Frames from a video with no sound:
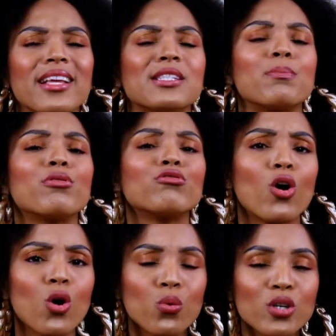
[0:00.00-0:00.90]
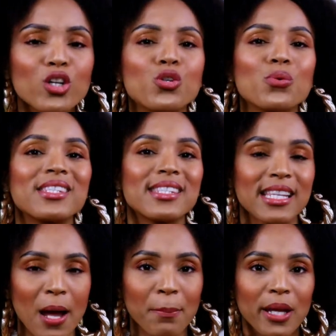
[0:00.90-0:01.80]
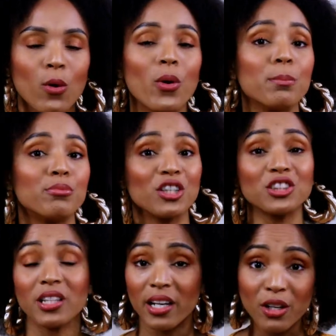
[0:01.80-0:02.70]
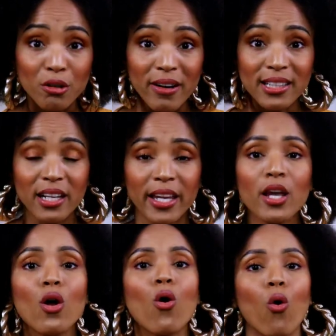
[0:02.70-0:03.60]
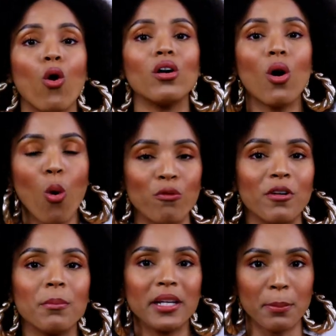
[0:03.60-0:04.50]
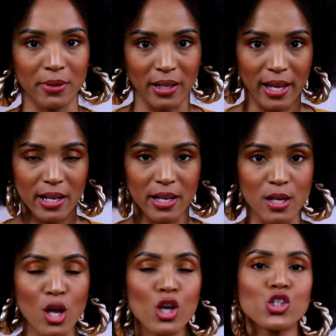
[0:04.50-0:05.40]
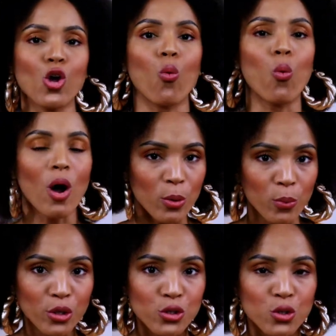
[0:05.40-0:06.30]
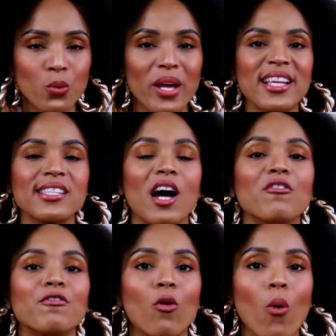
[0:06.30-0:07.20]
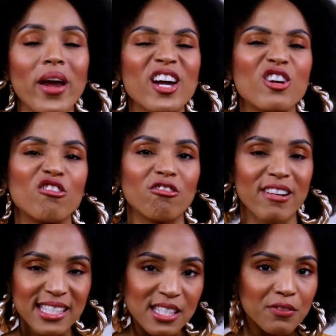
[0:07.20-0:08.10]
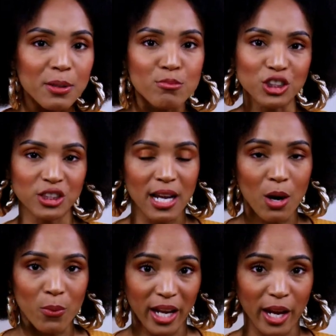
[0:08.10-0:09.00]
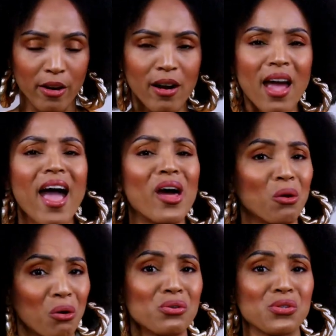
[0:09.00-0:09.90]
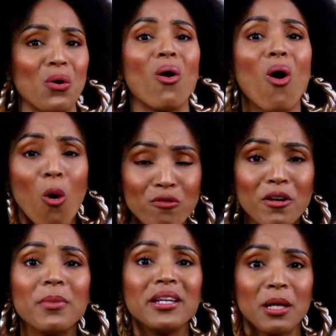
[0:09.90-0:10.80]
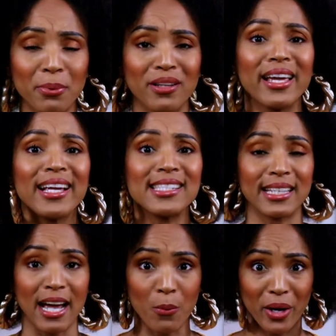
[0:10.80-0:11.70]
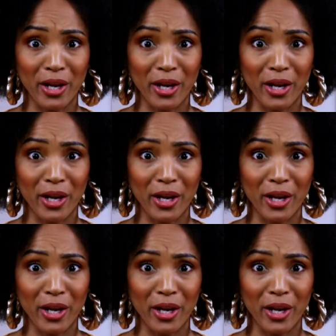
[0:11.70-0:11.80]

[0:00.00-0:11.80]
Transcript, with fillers: is prone to snapping when brushed incorrectly or over manipulated. So what we want to do is avoid aggressively brushing our hair and also over manipulating our